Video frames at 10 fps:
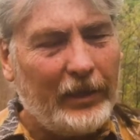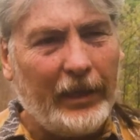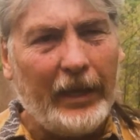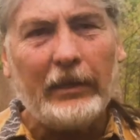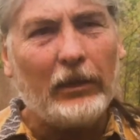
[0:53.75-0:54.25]

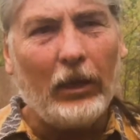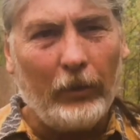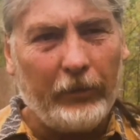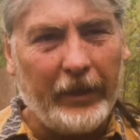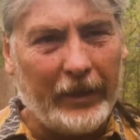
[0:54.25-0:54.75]
end
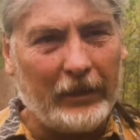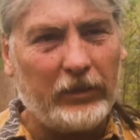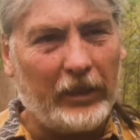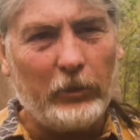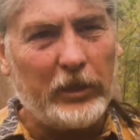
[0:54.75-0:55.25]
all things,
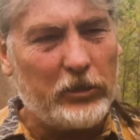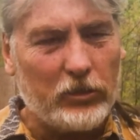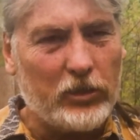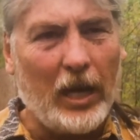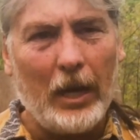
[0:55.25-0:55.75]
like quit your
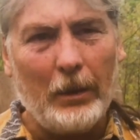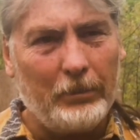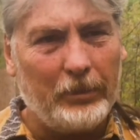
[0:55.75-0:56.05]
job,